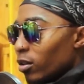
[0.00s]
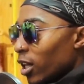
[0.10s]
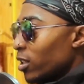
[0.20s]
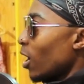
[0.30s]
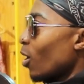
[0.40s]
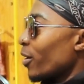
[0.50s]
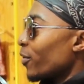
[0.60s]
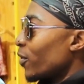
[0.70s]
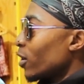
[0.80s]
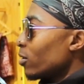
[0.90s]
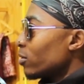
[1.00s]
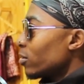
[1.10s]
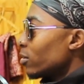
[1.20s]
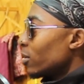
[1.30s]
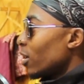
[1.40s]
that's how I feel.
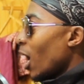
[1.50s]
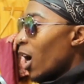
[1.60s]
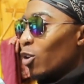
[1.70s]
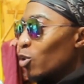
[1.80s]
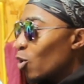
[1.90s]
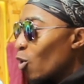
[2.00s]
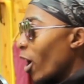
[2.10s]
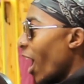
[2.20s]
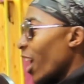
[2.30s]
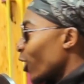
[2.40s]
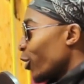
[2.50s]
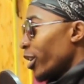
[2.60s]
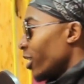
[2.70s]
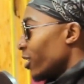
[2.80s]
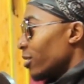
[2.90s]
I could go
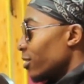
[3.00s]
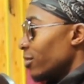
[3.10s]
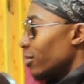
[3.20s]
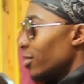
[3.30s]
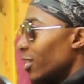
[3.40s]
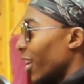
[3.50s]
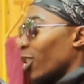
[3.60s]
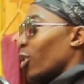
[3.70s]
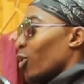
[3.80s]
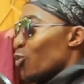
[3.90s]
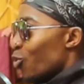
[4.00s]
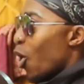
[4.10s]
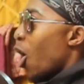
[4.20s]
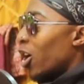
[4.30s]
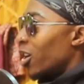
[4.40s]
angry, like
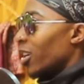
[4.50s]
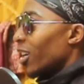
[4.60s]
rock.